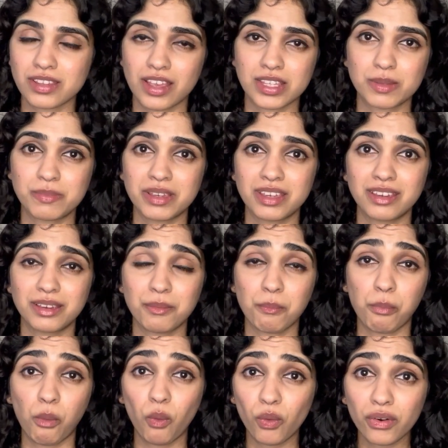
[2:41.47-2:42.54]
as being
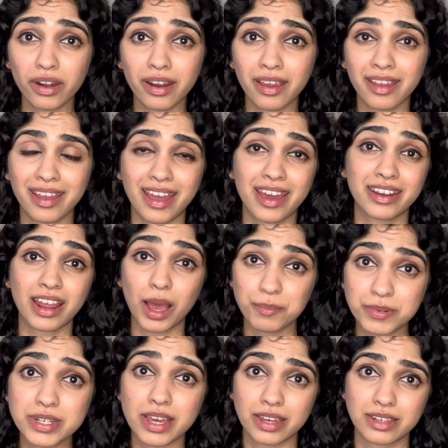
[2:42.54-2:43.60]
boring and
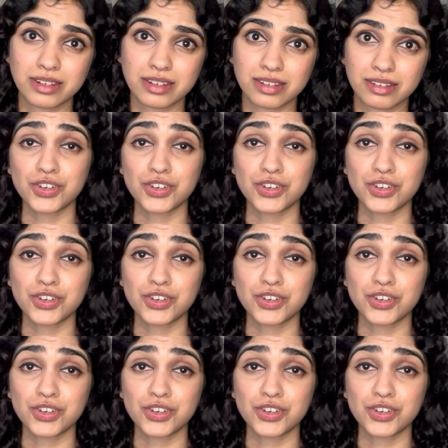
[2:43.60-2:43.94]
uptight.